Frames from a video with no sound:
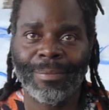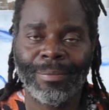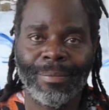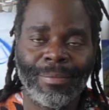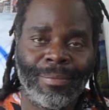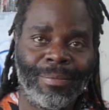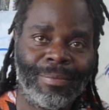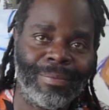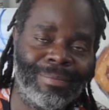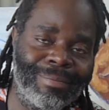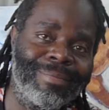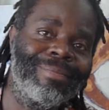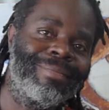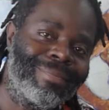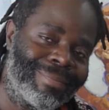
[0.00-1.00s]
morning,
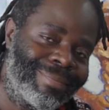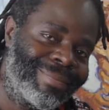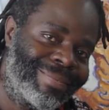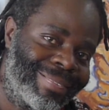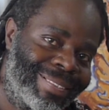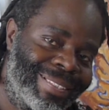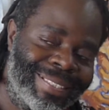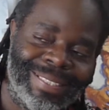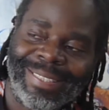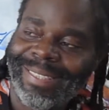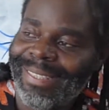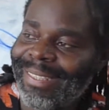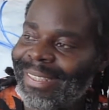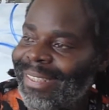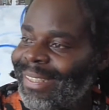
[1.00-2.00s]

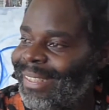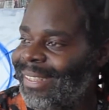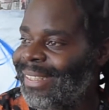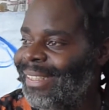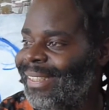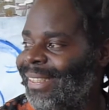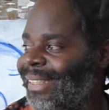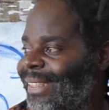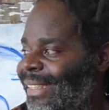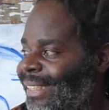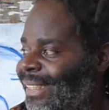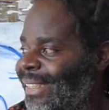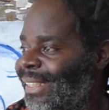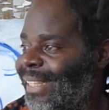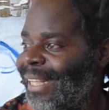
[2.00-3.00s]
Panye, and
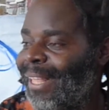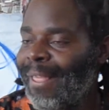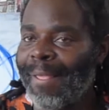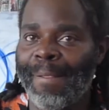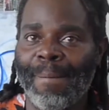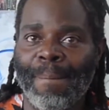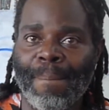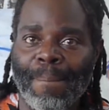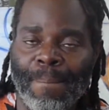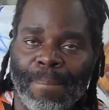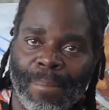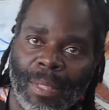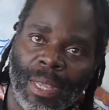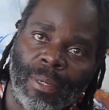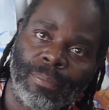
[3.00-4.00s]
you come to the Go Down, I
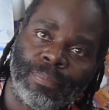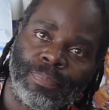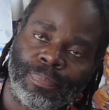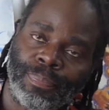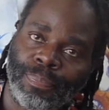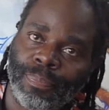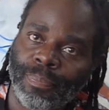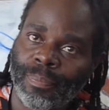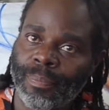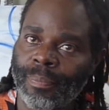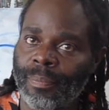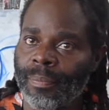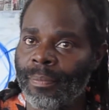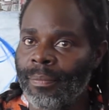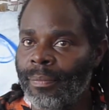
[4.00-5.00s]
know you're one of the
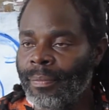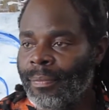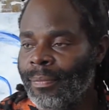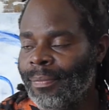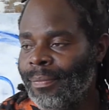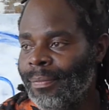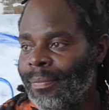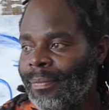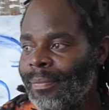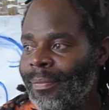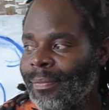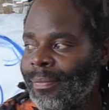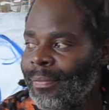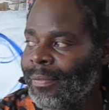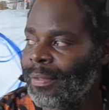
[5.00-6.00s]
hardest working
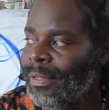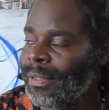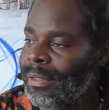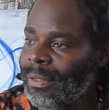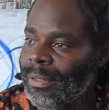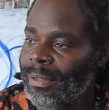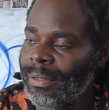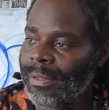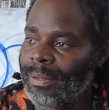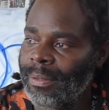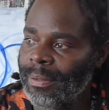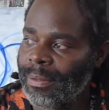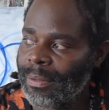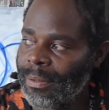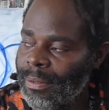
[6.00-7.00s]
artists I've come
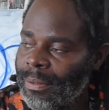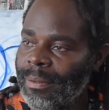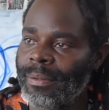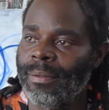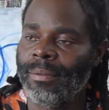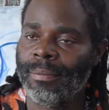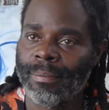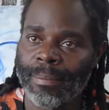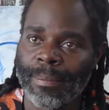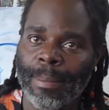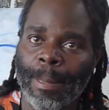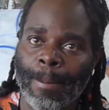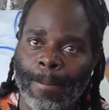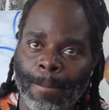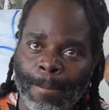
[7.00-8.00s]
across. Actually, I know.
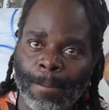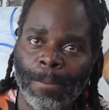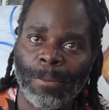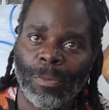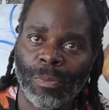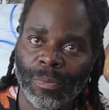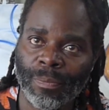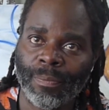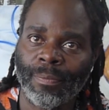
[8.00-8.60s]
What